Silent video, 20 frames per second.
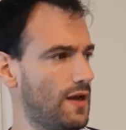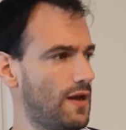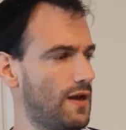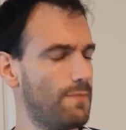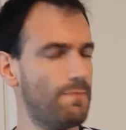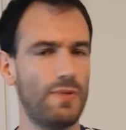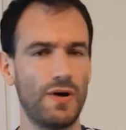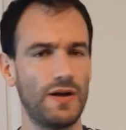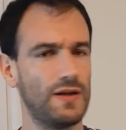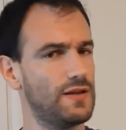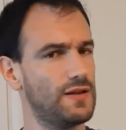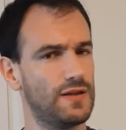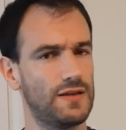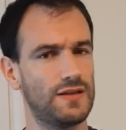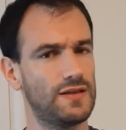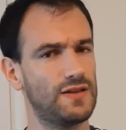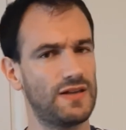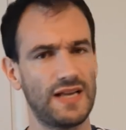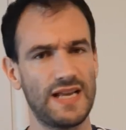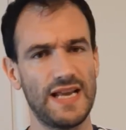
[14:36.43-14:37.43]
But
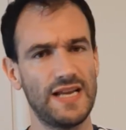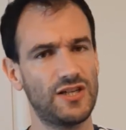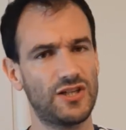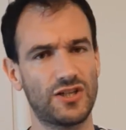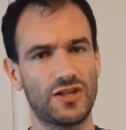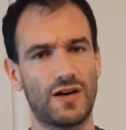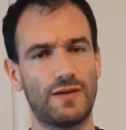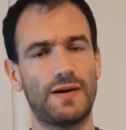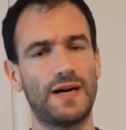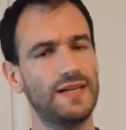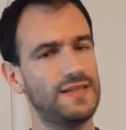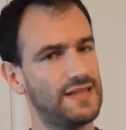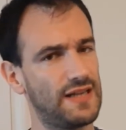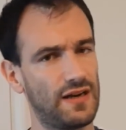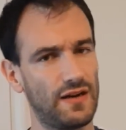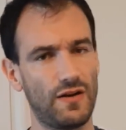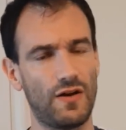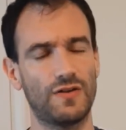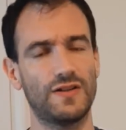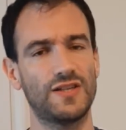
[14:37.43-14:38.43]
each time I did a
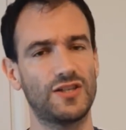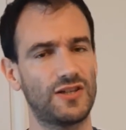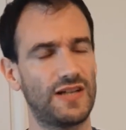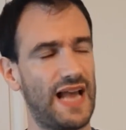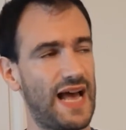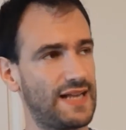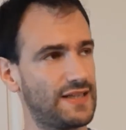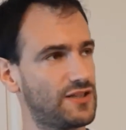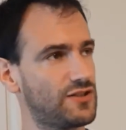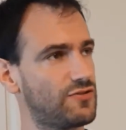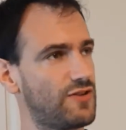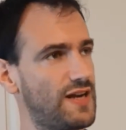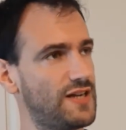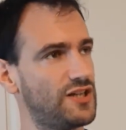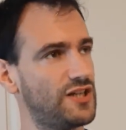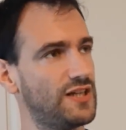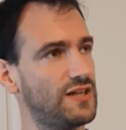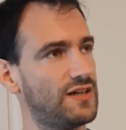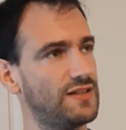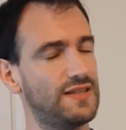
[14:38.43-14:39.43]
lot of lat
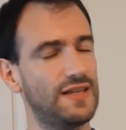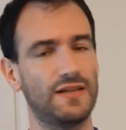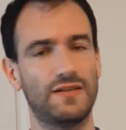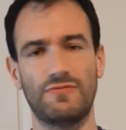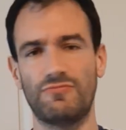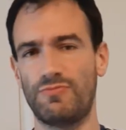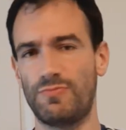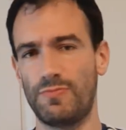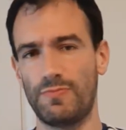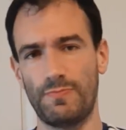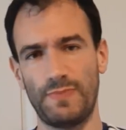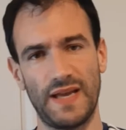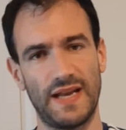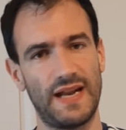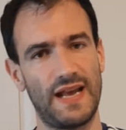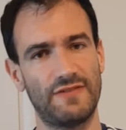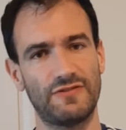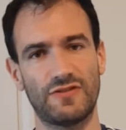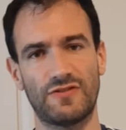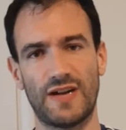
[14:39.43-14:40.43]
stretching, I did
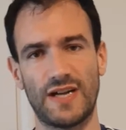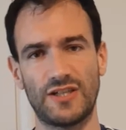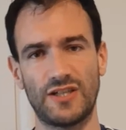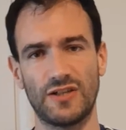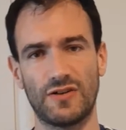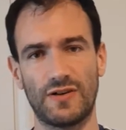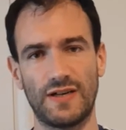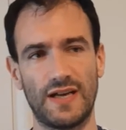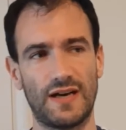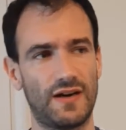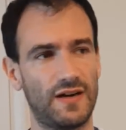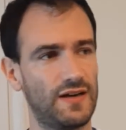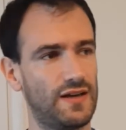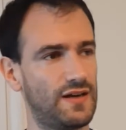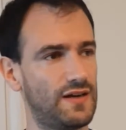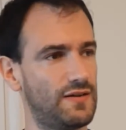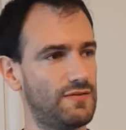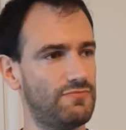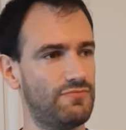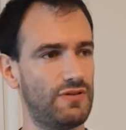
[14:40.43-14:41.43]
PNF stretching
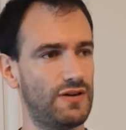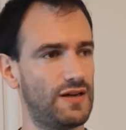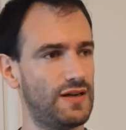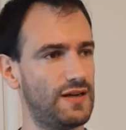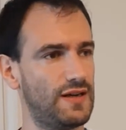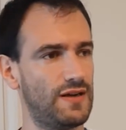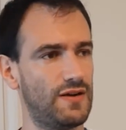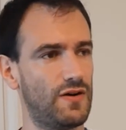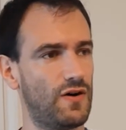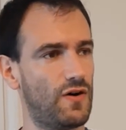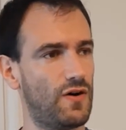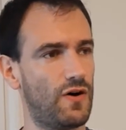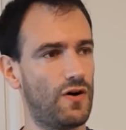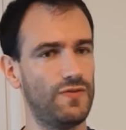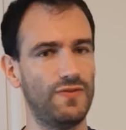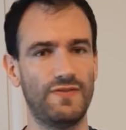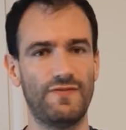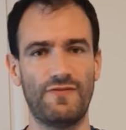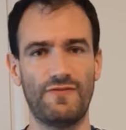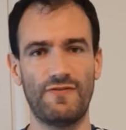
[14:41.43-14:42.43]

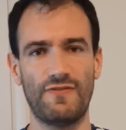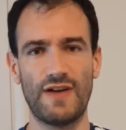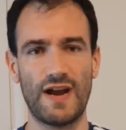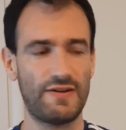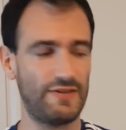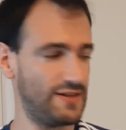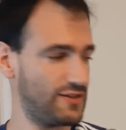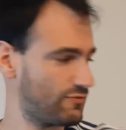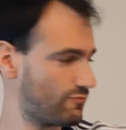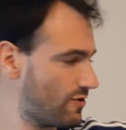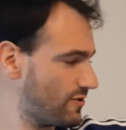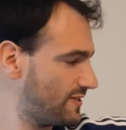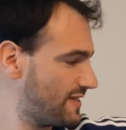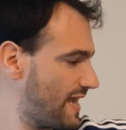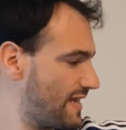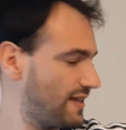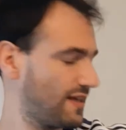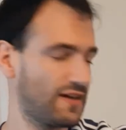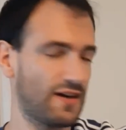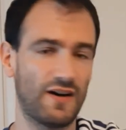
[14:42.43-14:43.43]
on various
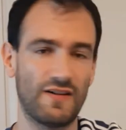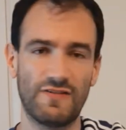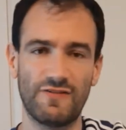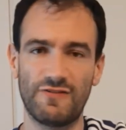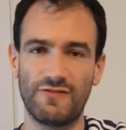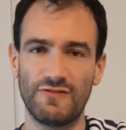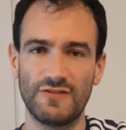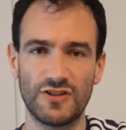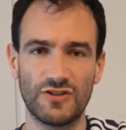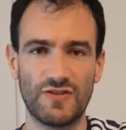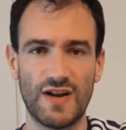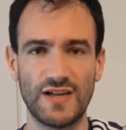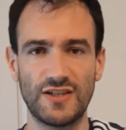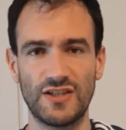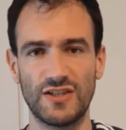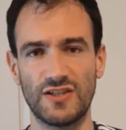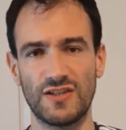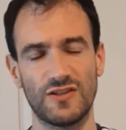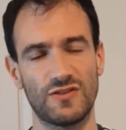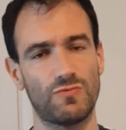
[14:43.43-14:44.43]
rotator cuff
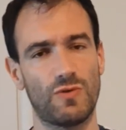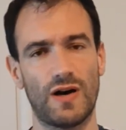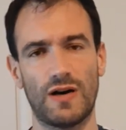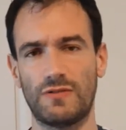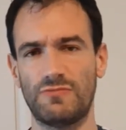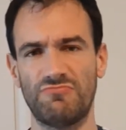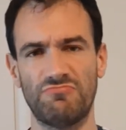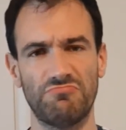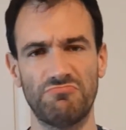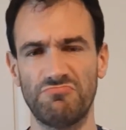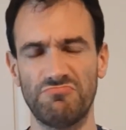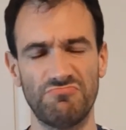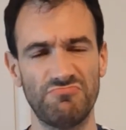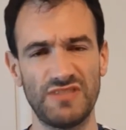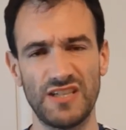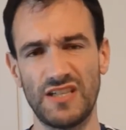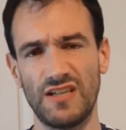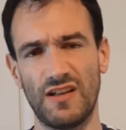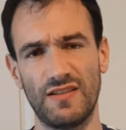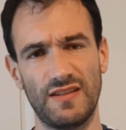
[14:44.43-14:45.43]
stretches as well.
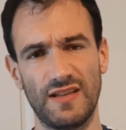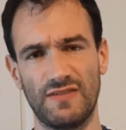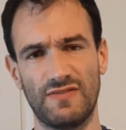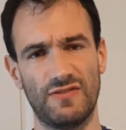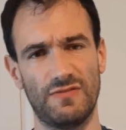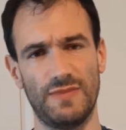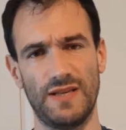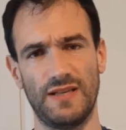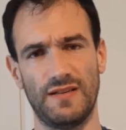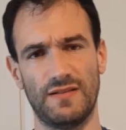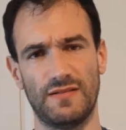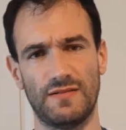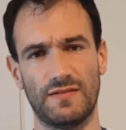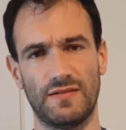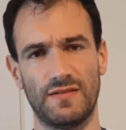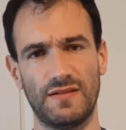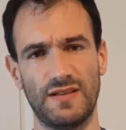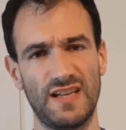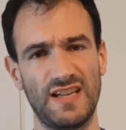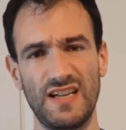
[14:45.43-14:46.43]
Did nothing for me.
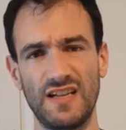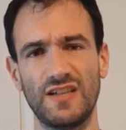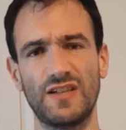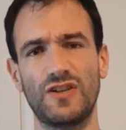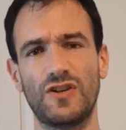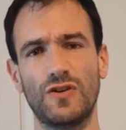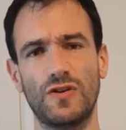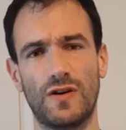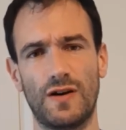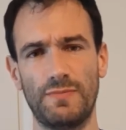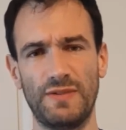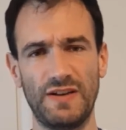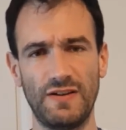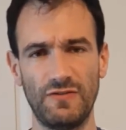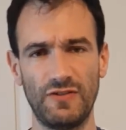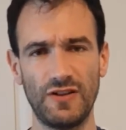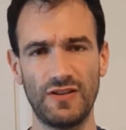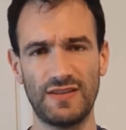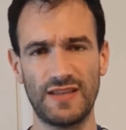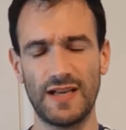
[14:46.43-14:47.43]
It didn't cure. I mean, if
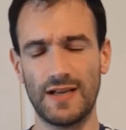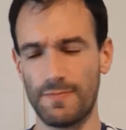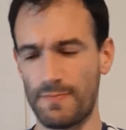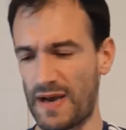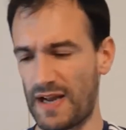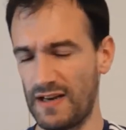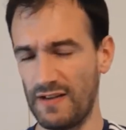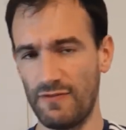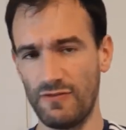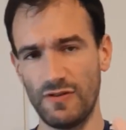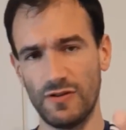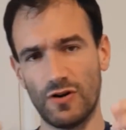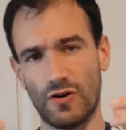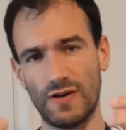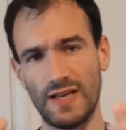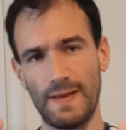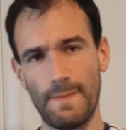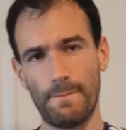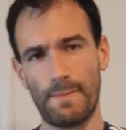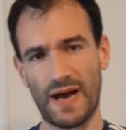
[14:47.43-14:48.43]
you think about it, if you've got
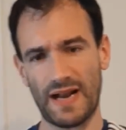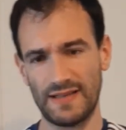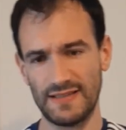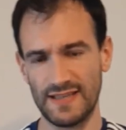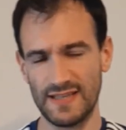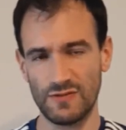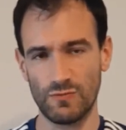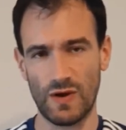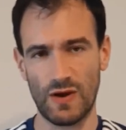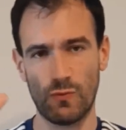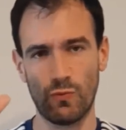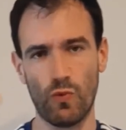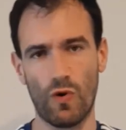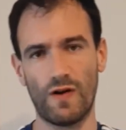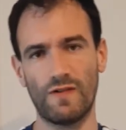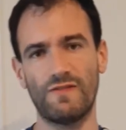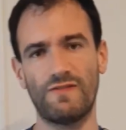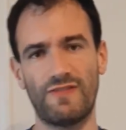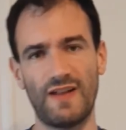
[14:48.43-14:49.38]
imbalances where one